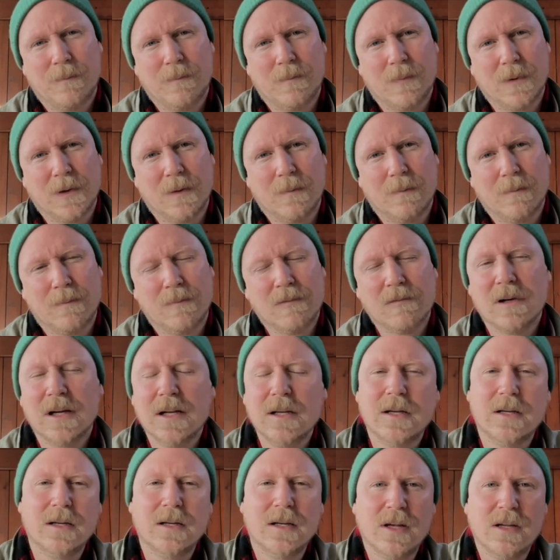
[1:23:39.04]
but
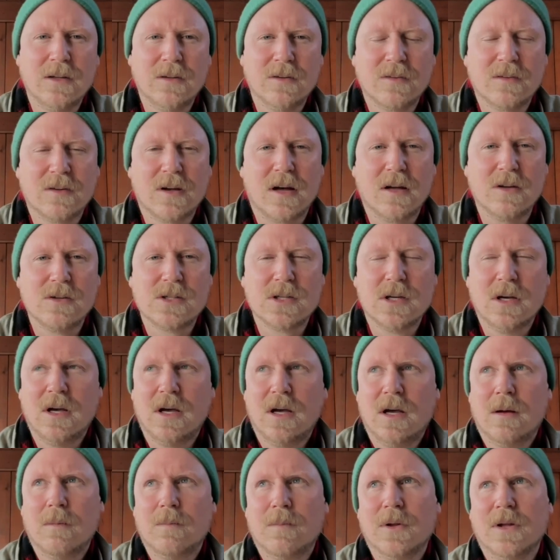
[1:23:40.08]
brilliant in such.
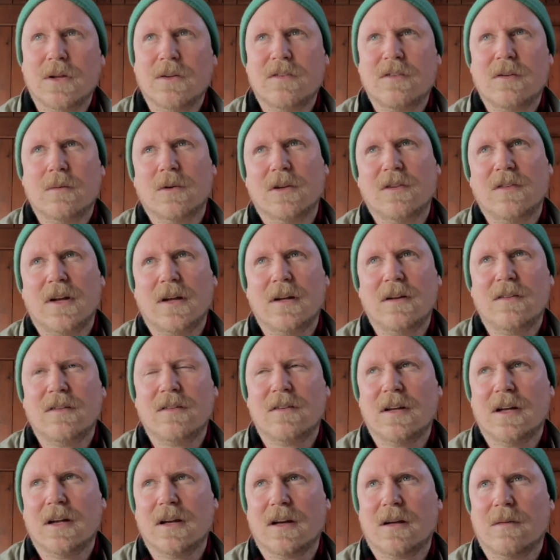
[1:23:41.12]
But
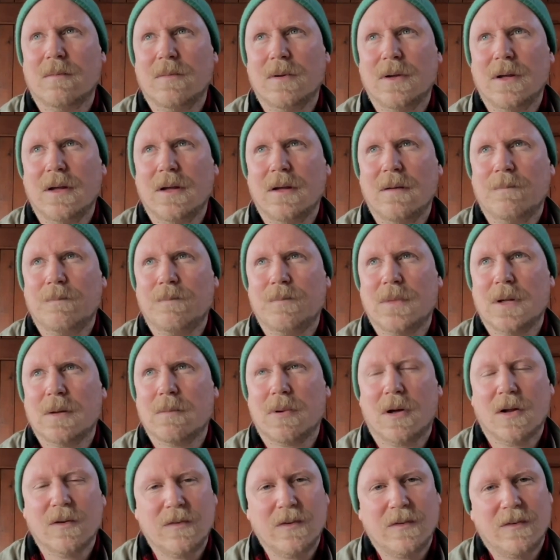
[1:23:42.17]
simultaneously, it can be
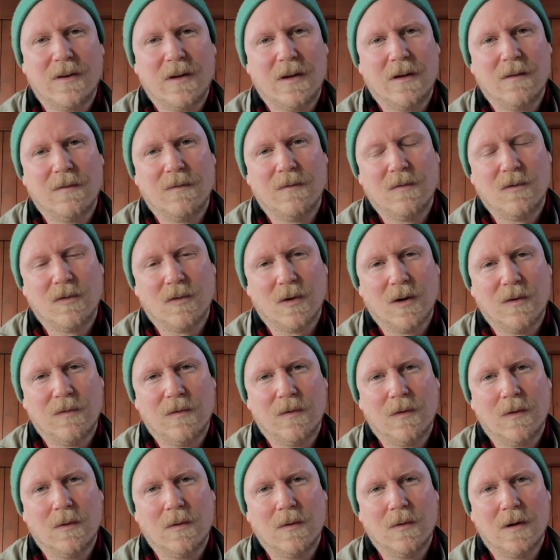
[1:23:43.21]
positive,
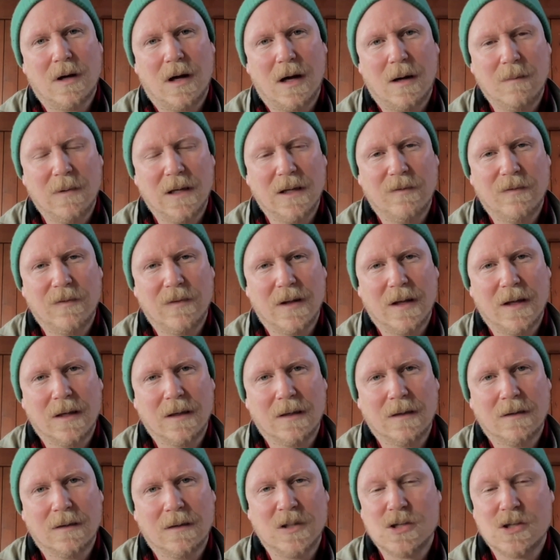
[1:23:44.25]
joyful,
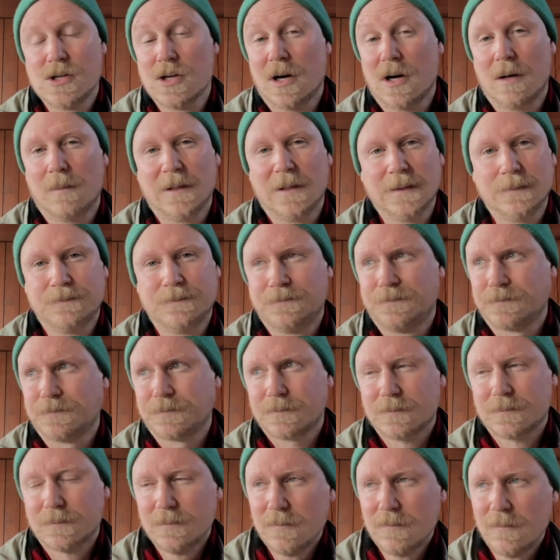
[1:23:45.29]
uplifting, and charming.
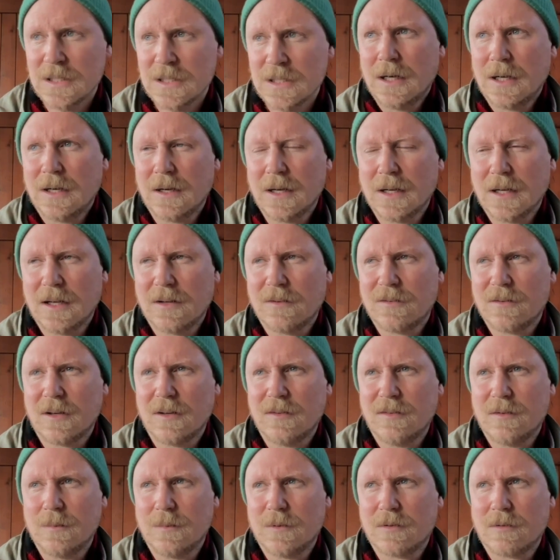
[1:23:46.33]
And I guess I
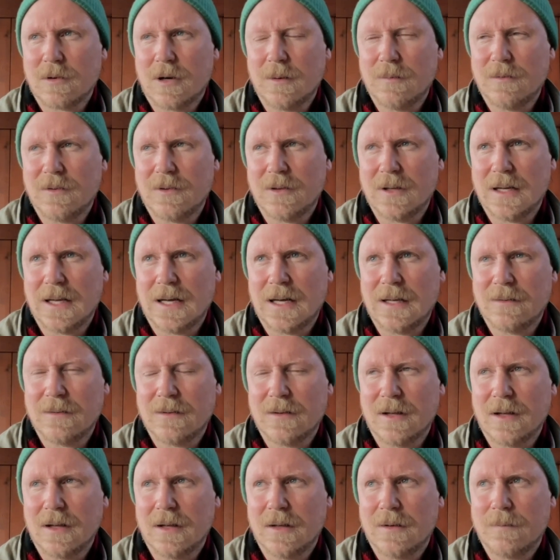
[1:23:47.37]
subscribe to the latter.
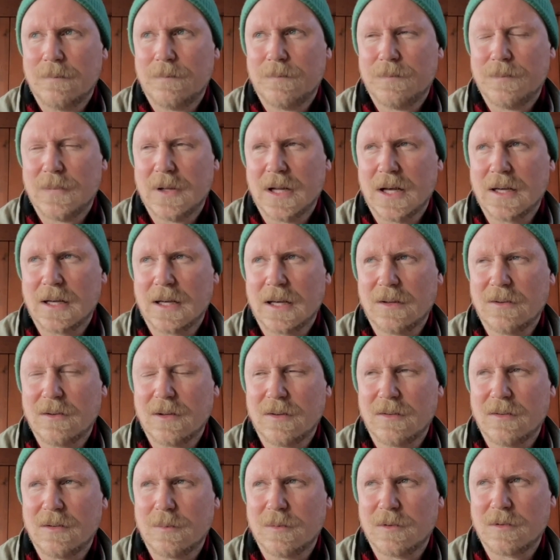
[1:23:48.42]
I guess
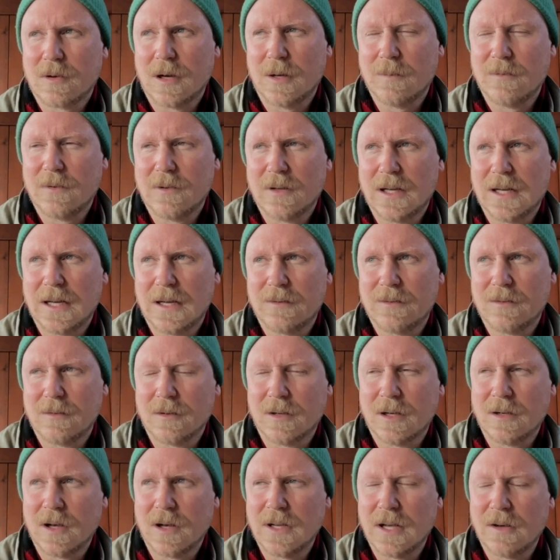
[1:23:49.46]
I subscribe to the latter,
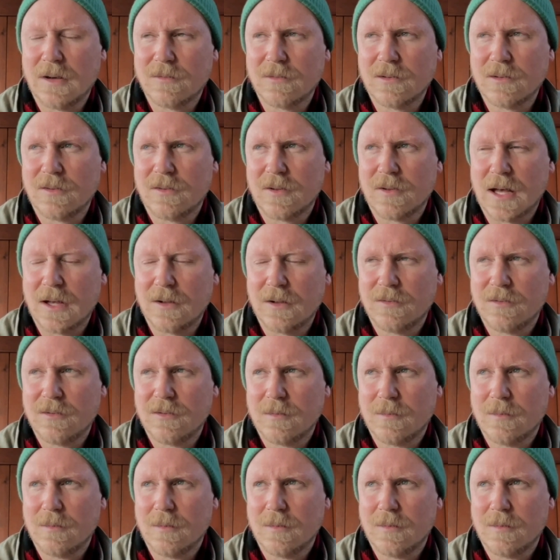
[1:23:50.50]
and I've never attached